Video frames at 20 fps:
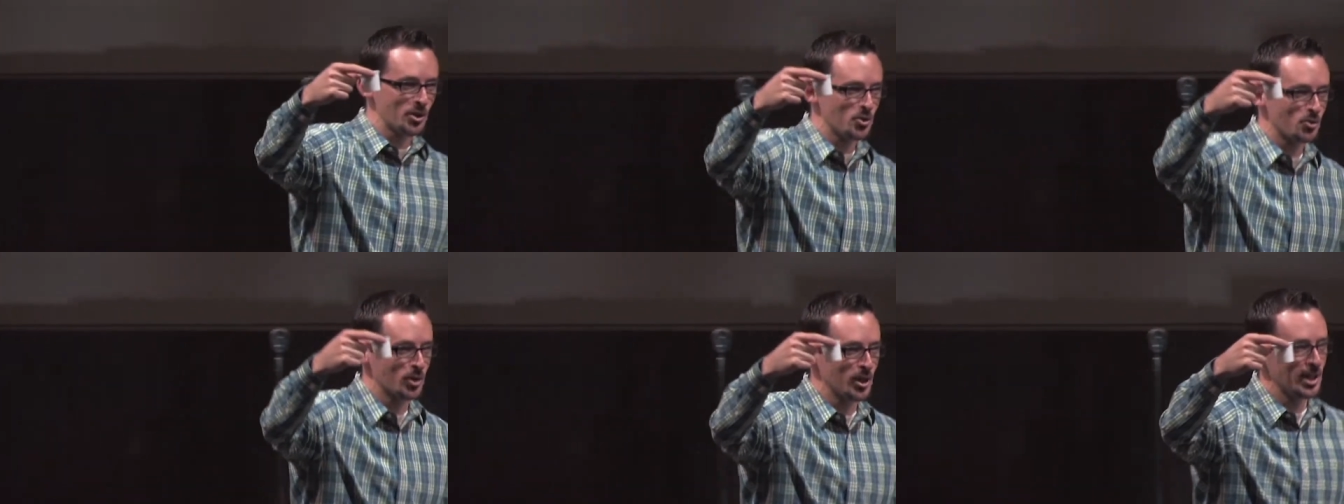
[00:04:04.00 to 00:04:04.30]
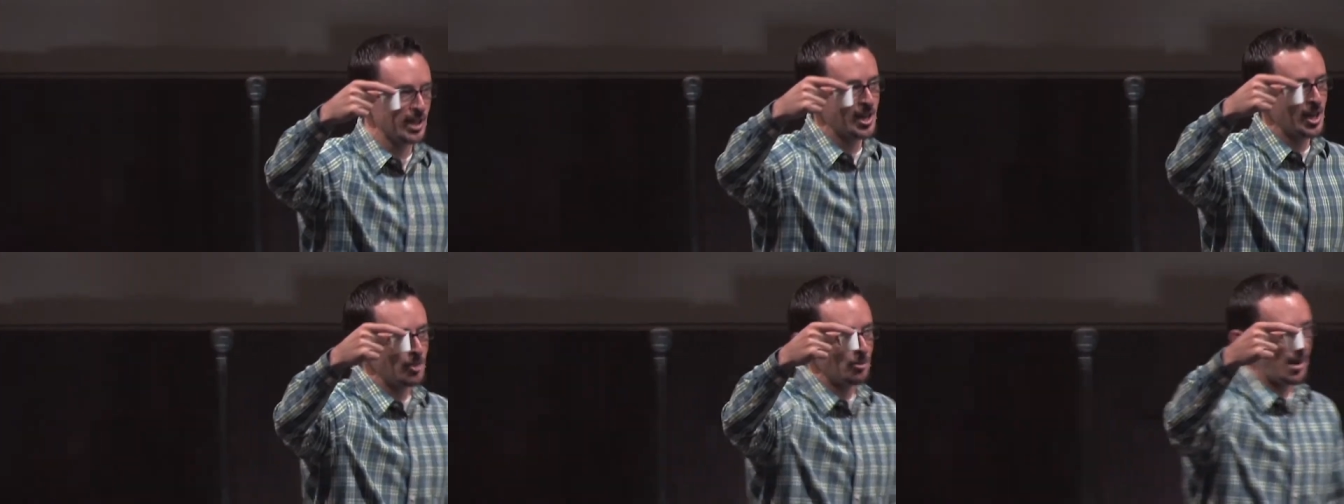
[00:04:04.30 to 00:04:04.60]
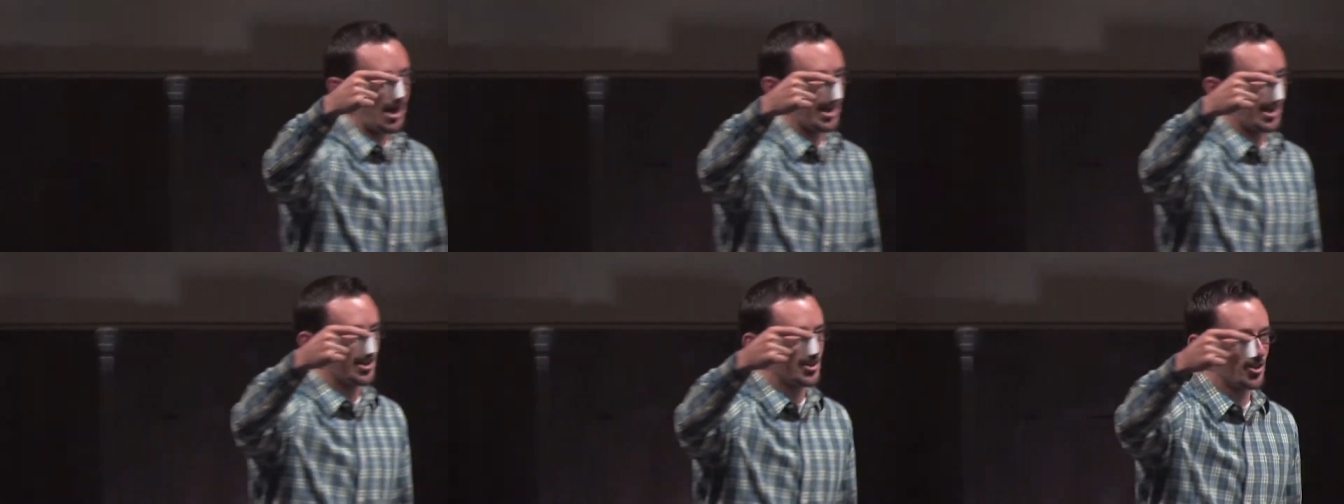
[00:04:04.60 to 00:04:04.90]
you really cut
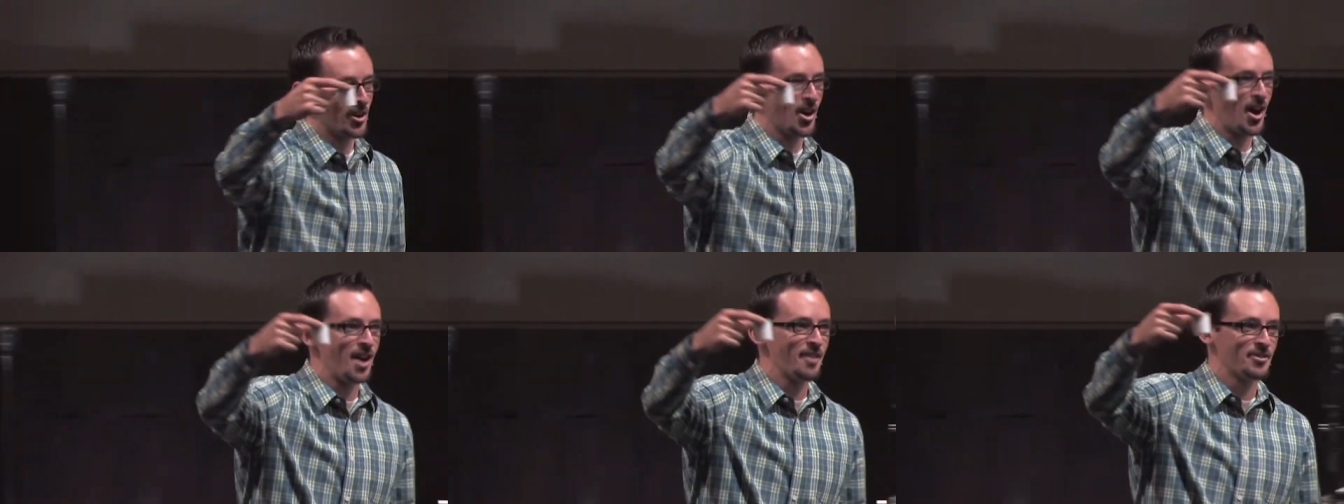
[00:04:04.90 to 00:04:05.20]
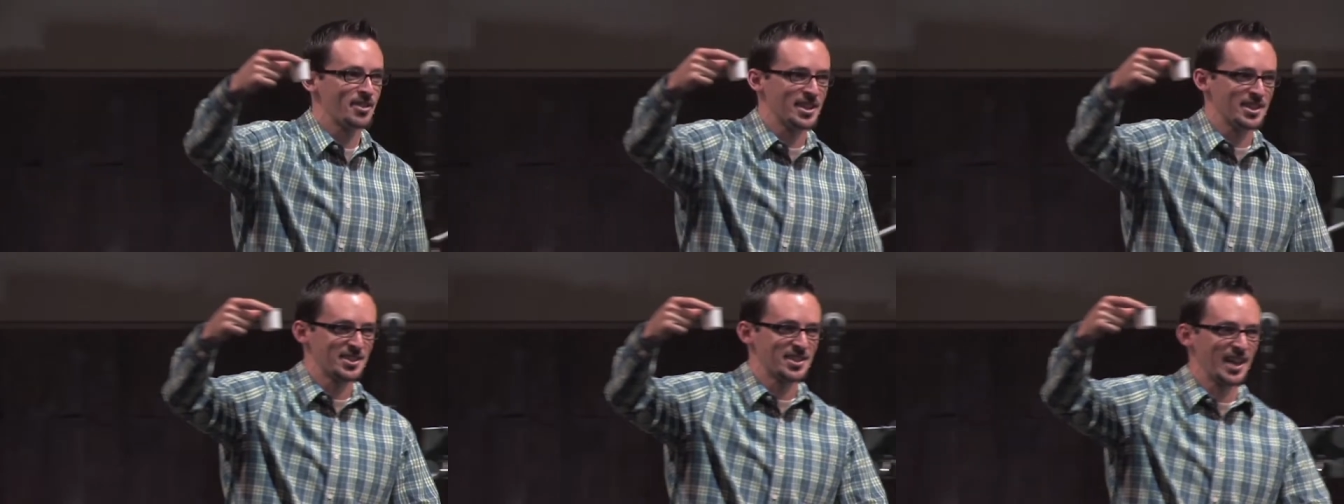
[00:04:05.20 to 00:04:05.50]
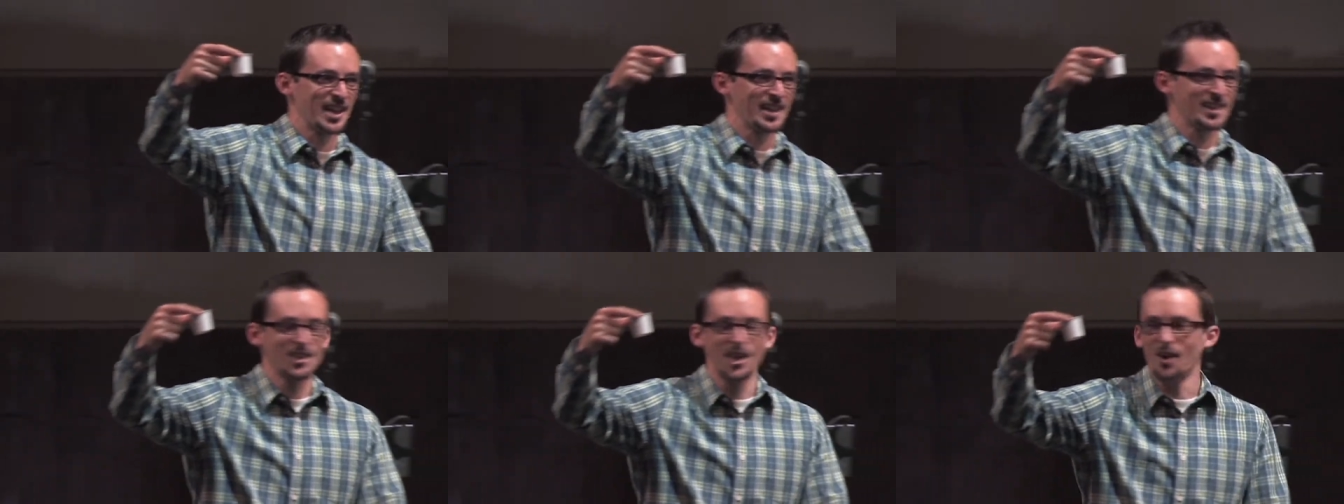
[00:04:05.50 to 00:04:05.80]
back on your coffee
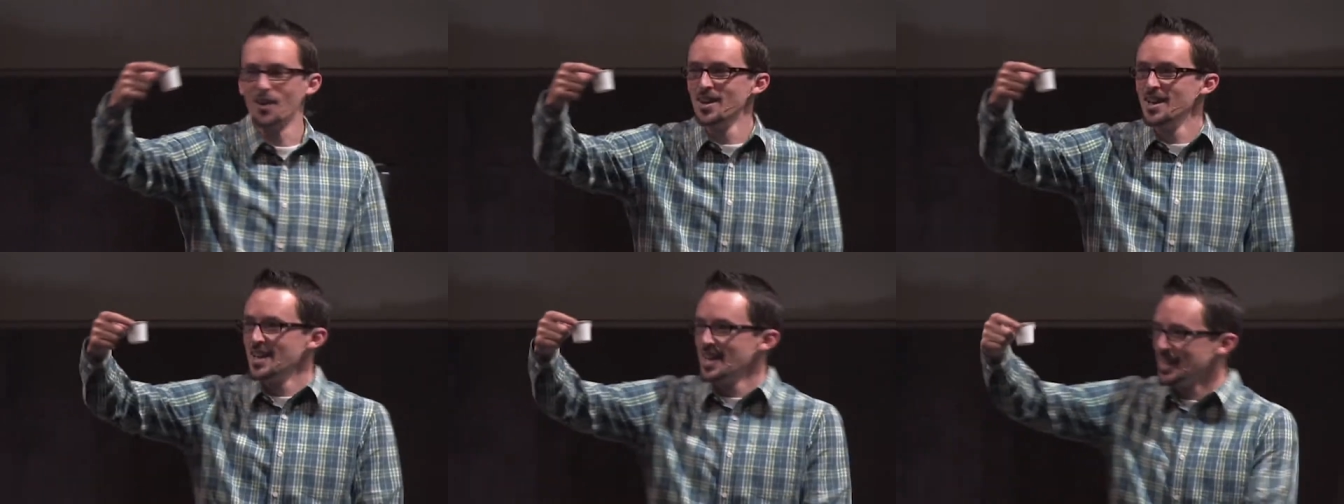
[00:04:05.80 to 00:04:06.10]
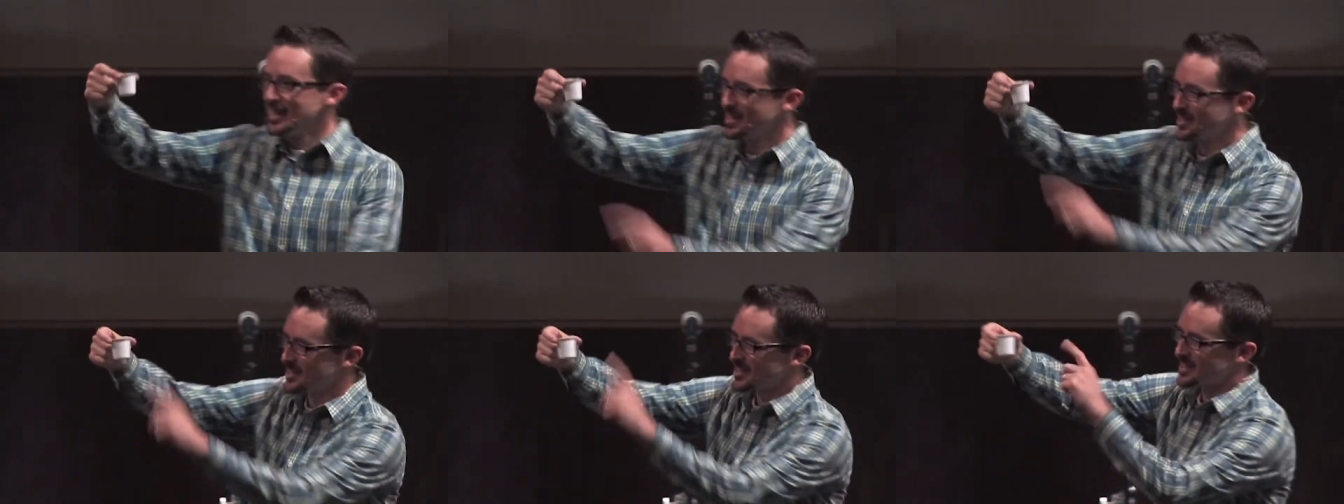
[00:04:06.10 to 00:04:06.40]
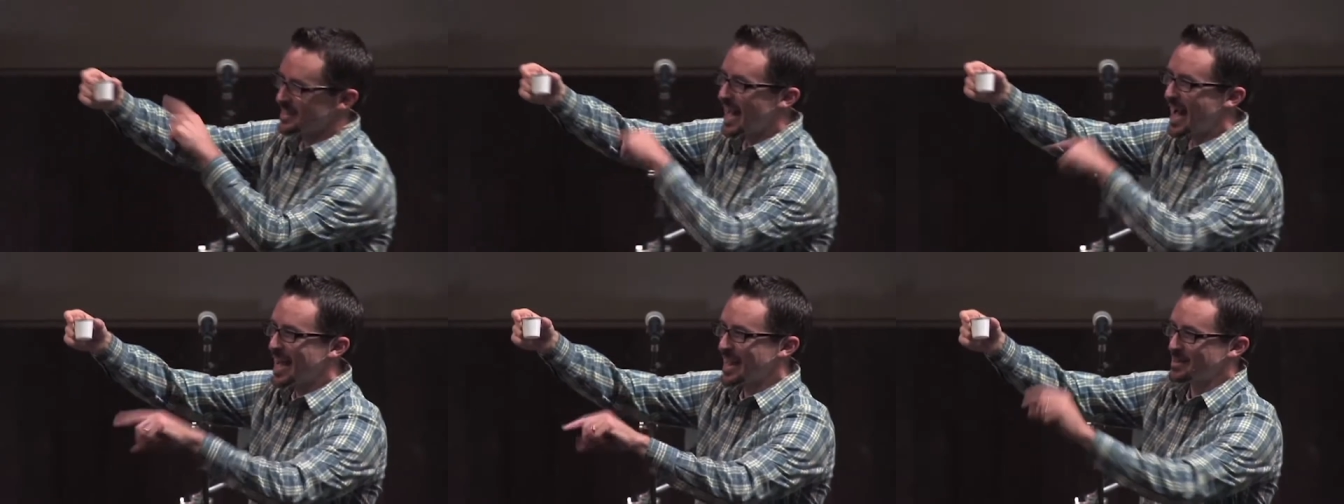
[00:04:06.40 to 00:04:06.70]
intake. No, this is
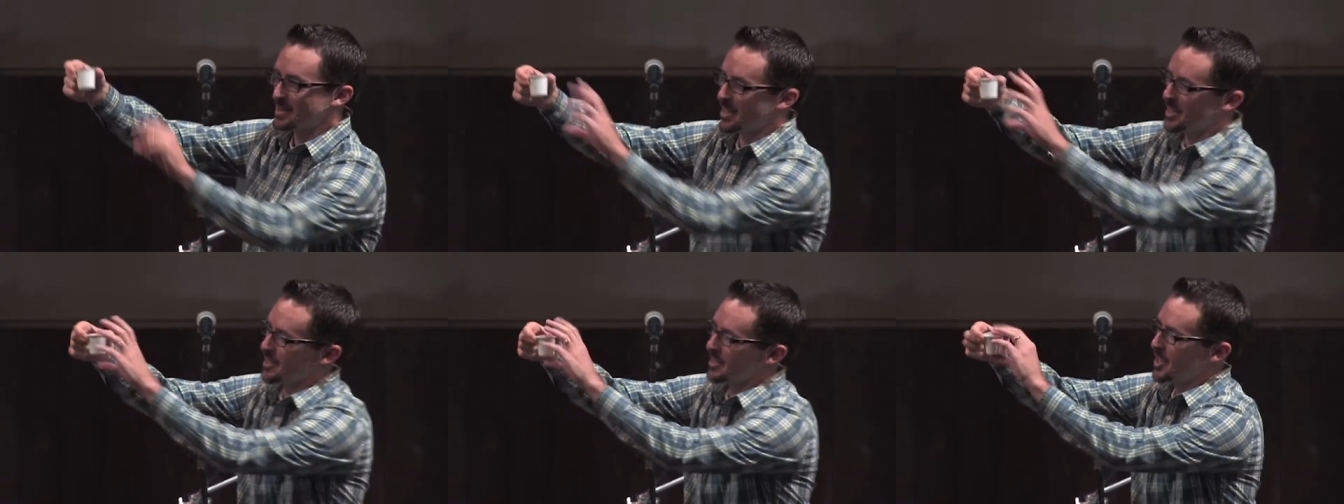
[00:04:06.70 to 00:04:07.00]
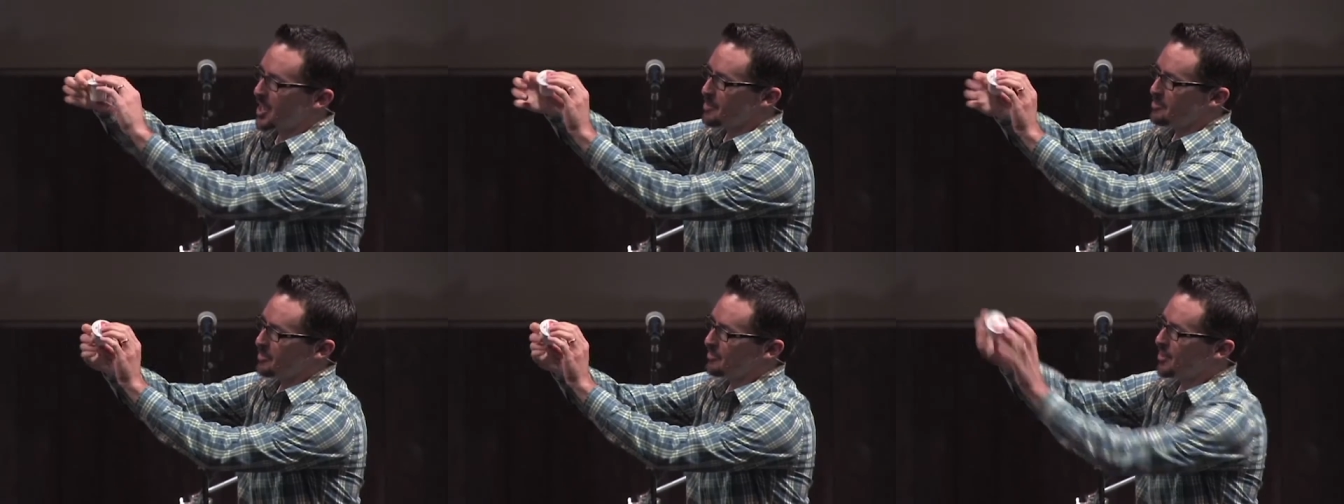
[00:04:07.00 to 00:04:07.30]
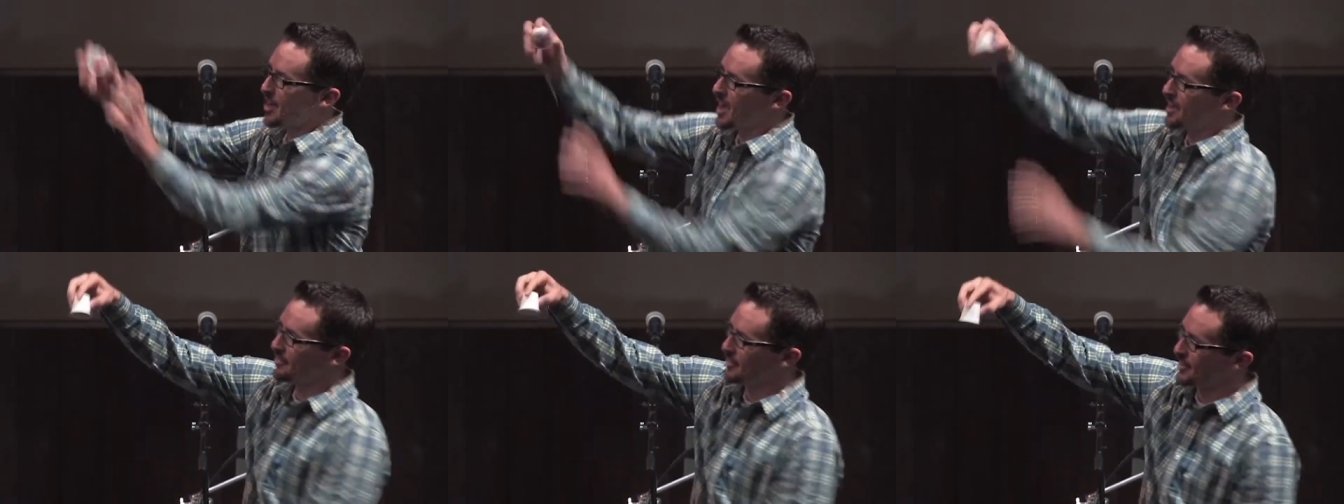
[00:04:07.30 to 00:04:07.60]
not a cu- cup of
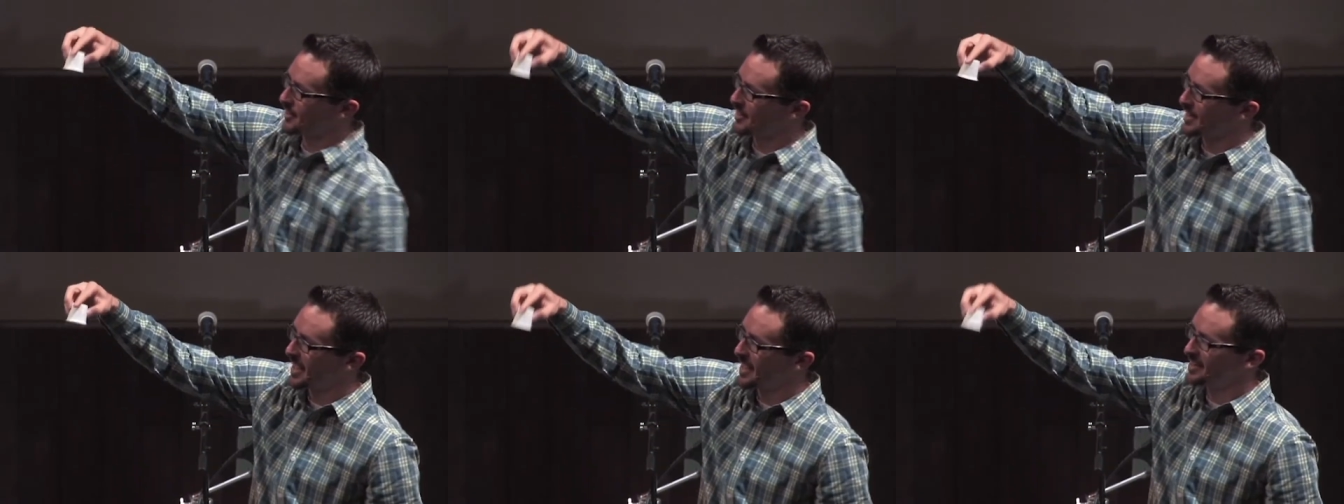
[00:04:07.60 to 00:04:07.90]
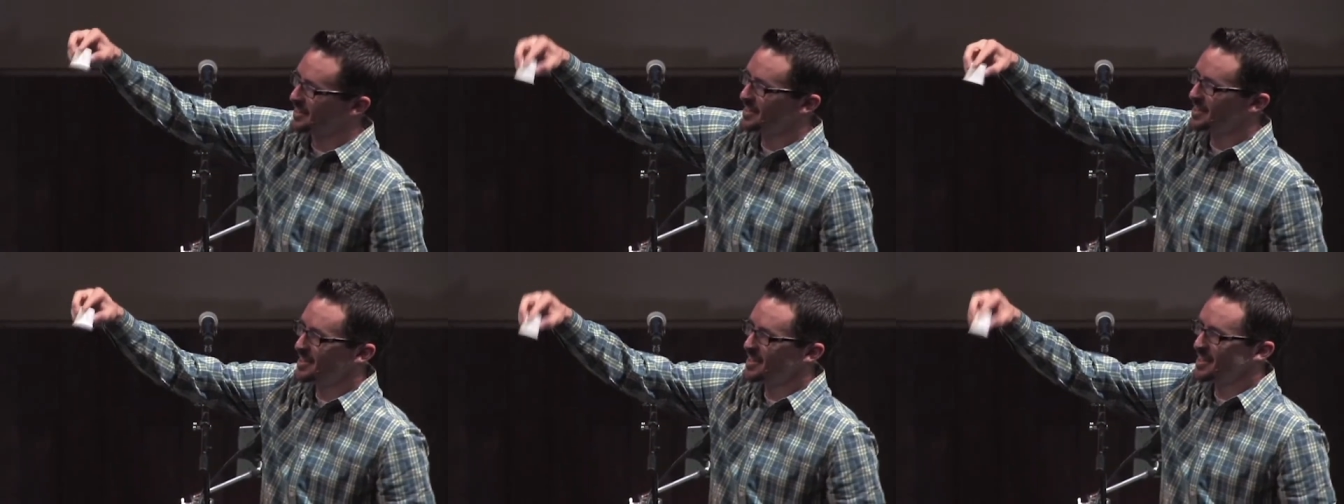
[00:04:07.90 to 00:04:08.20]
coffee, okay?